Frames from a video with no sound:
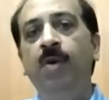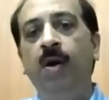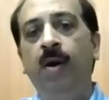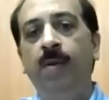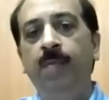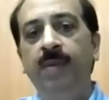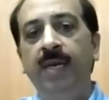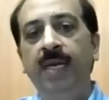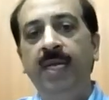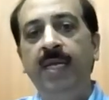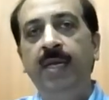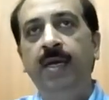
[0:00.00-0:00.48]

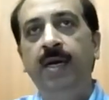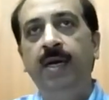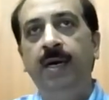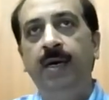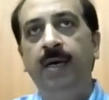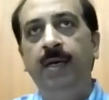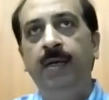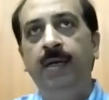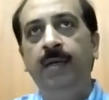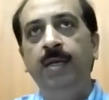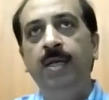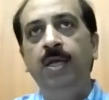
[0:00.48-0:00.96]
probably
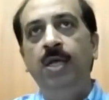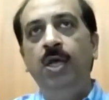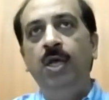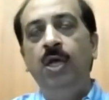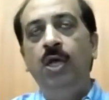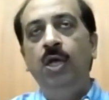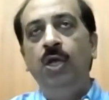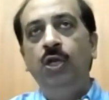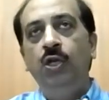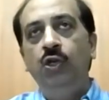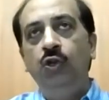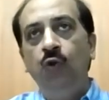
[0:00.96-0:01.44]

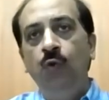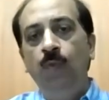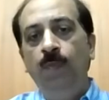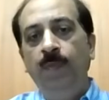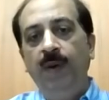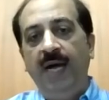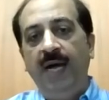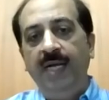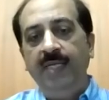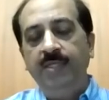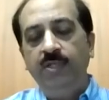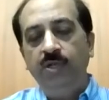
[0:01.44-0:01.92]
new
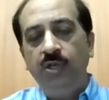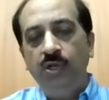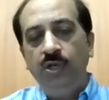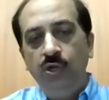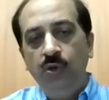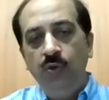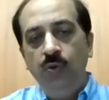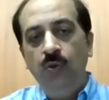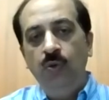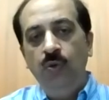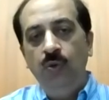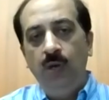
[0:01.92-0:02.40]
paths or
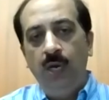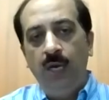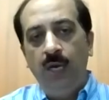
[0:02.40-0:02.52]
new